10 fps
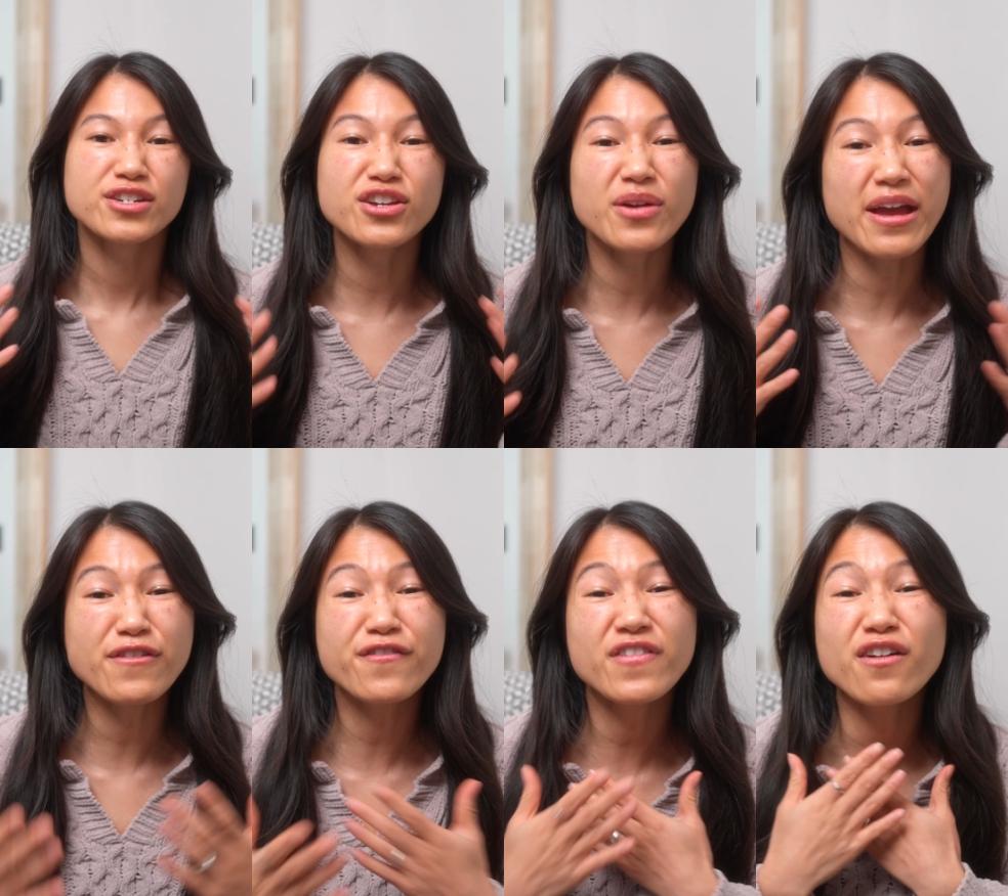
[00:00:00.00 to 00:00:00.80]
Do you
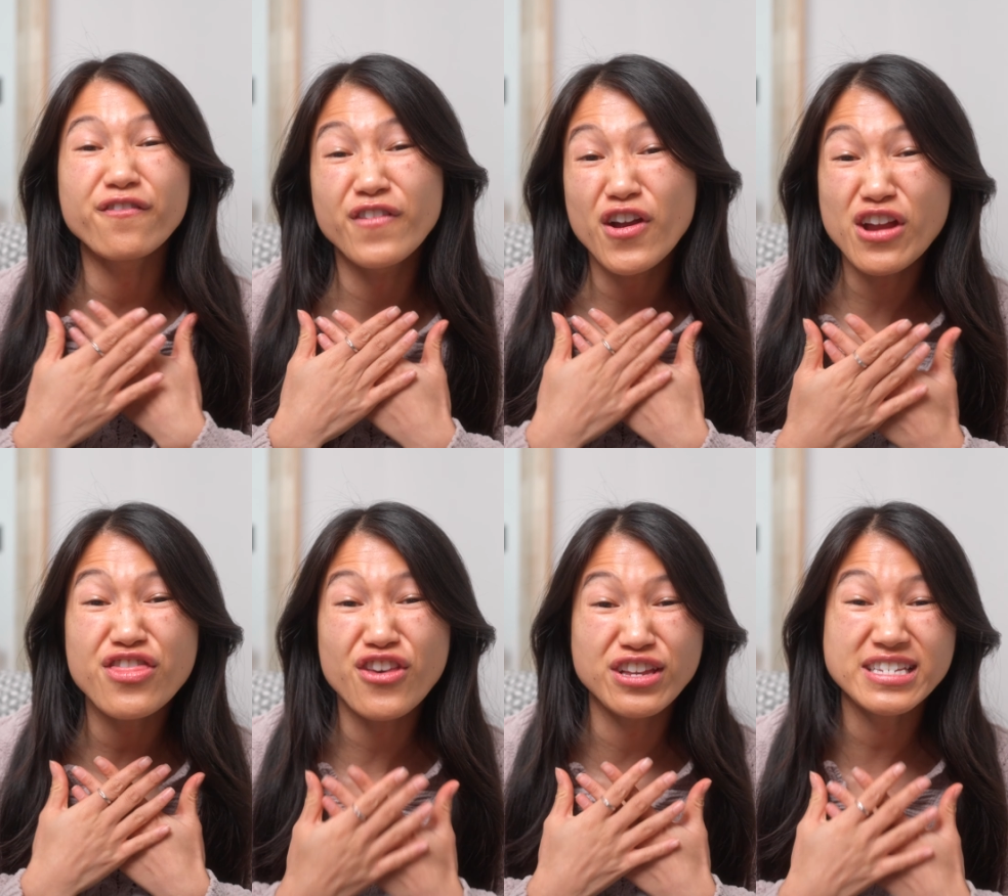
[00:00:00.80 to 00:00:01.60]
ever feel very
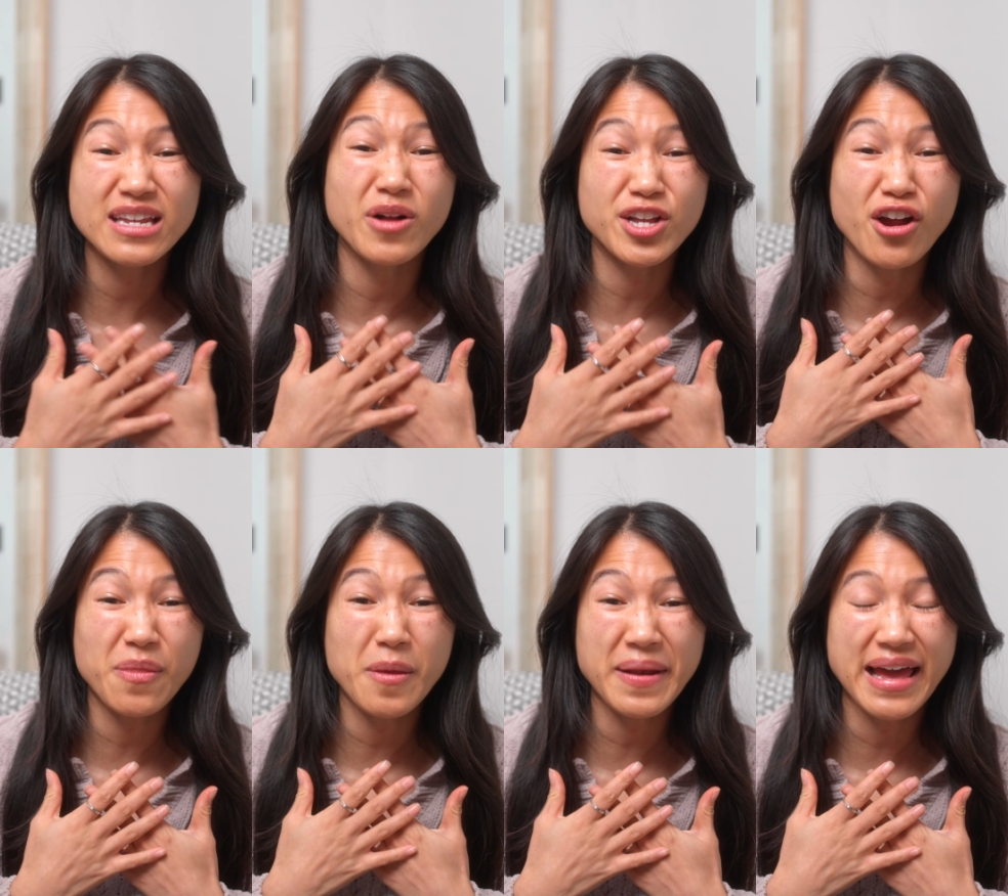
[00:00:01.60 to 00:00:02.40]
thirsty while you're on
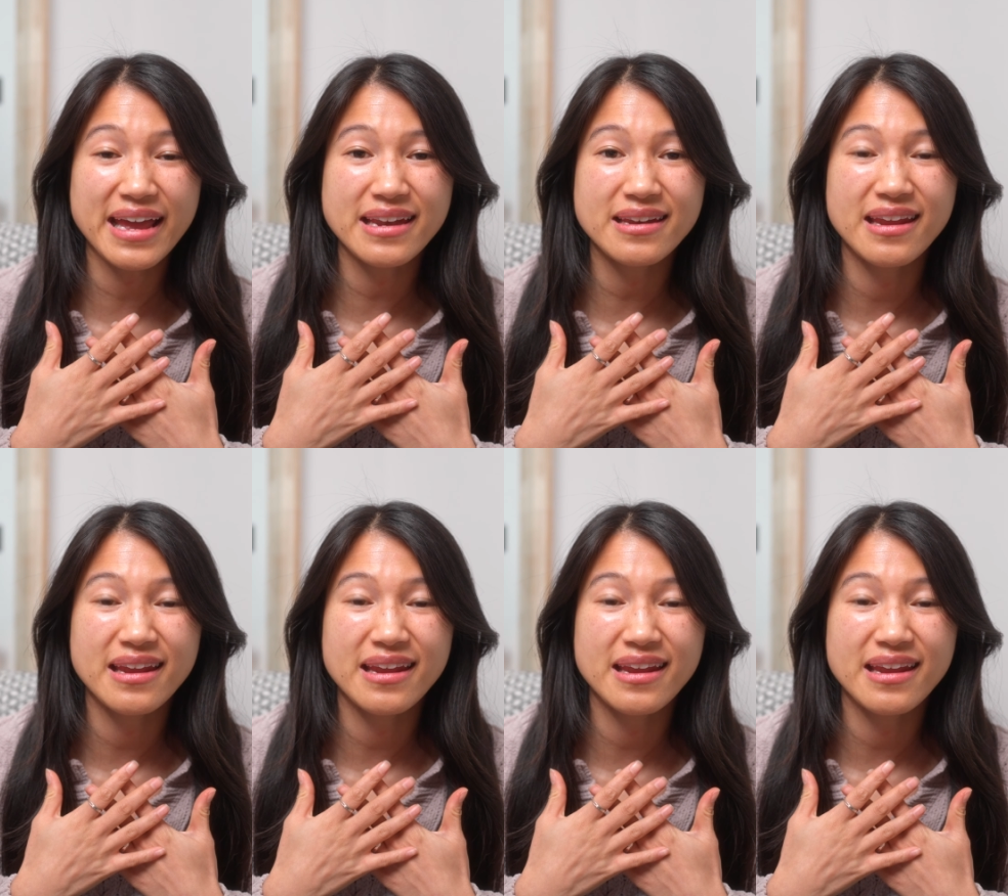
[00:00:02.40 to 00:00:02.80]
the plane?